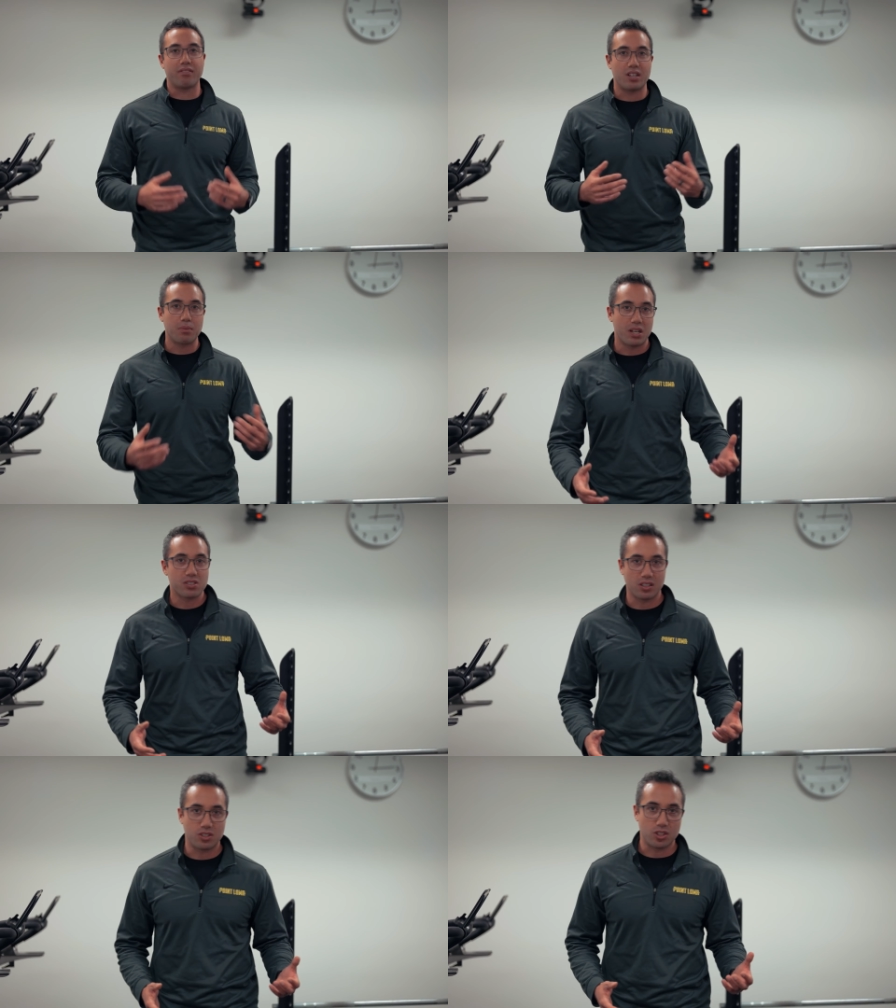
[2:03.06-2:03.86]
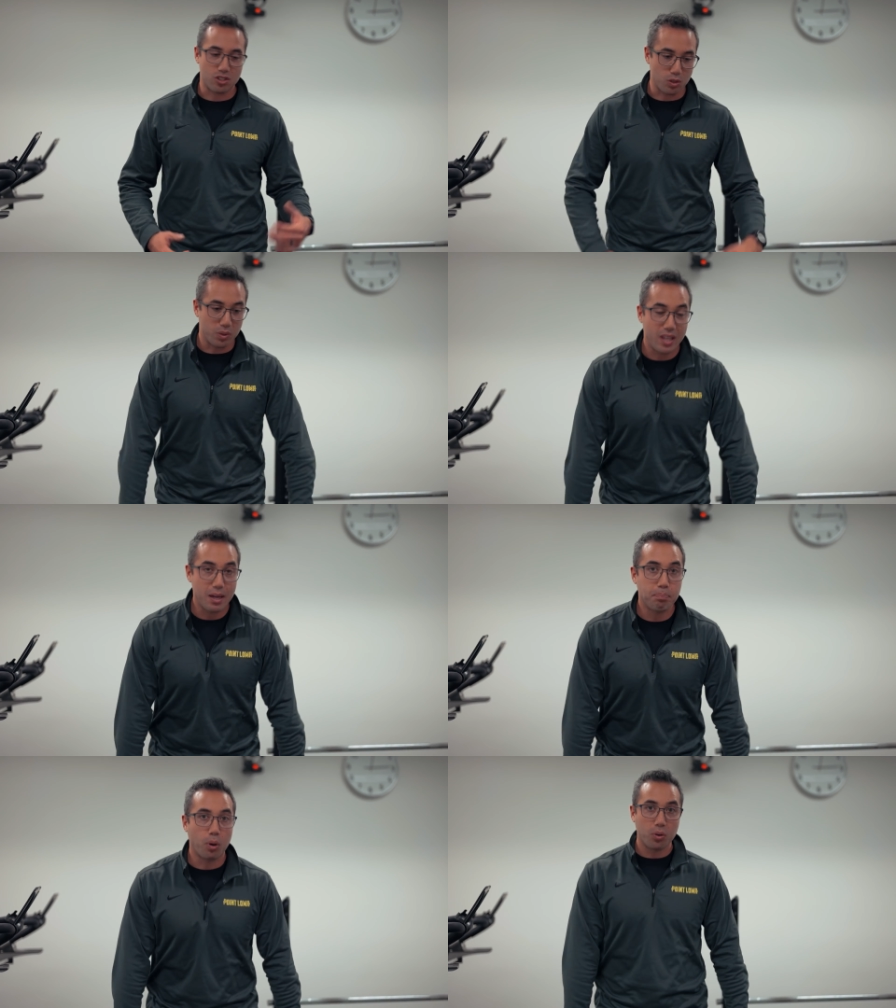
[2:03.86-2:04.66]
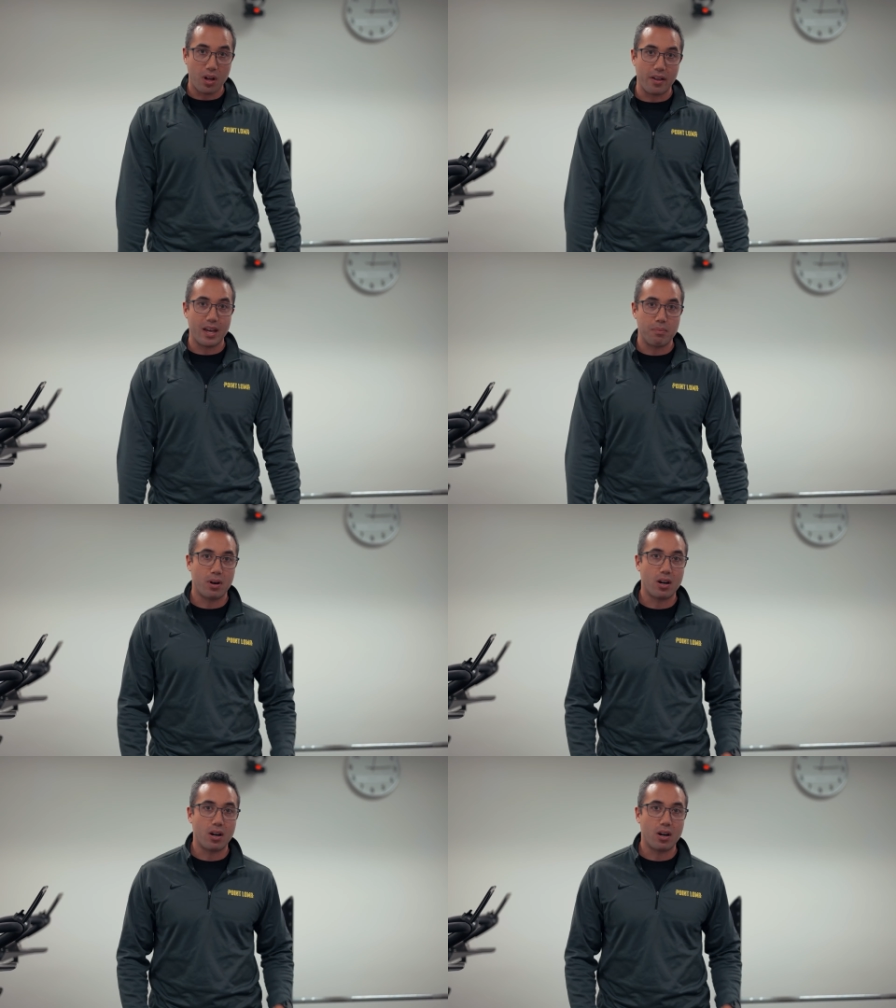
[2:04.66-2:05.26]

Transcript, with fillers: of their musculature. So when they pull on that